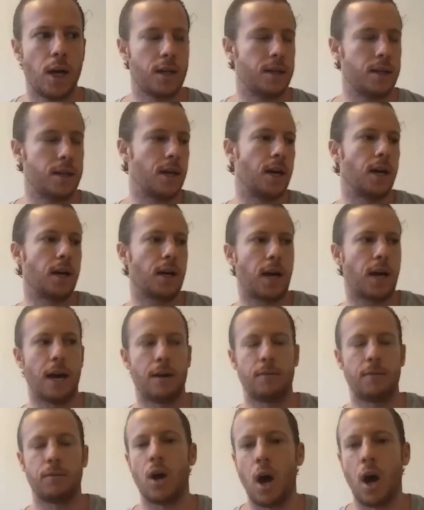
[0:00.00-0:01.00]
the kind
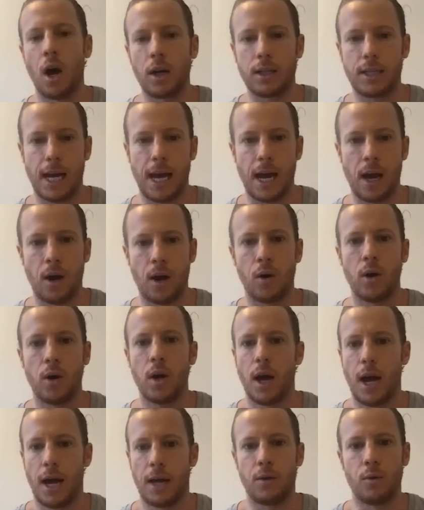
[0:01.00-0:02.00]
of long tail
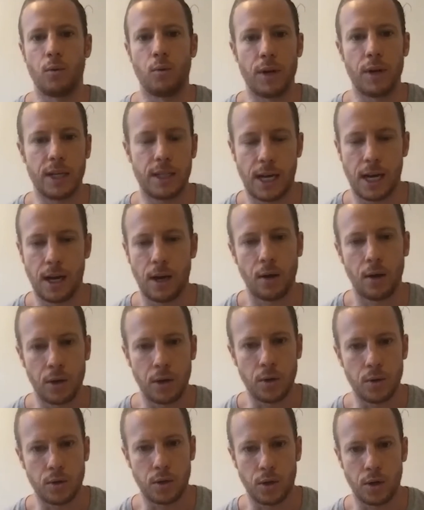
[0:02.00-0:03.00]
and the retail
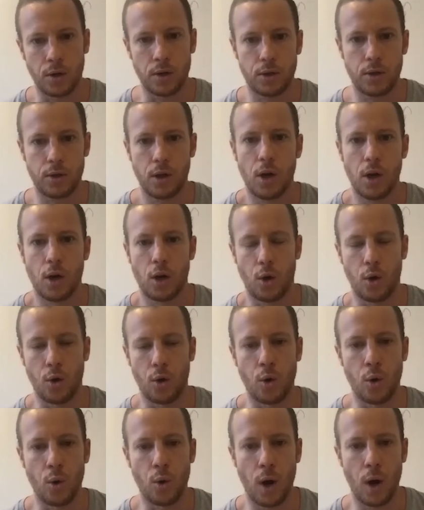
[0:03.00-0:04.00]
users
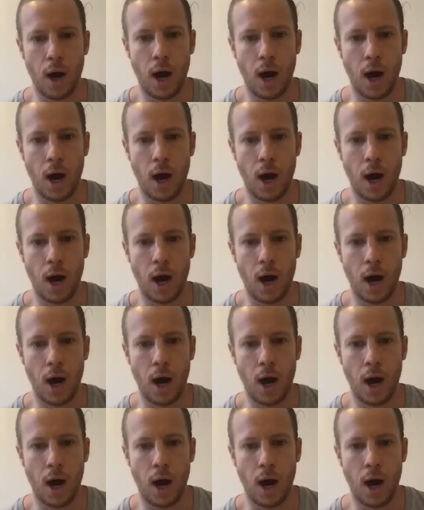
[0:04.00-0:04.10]
who,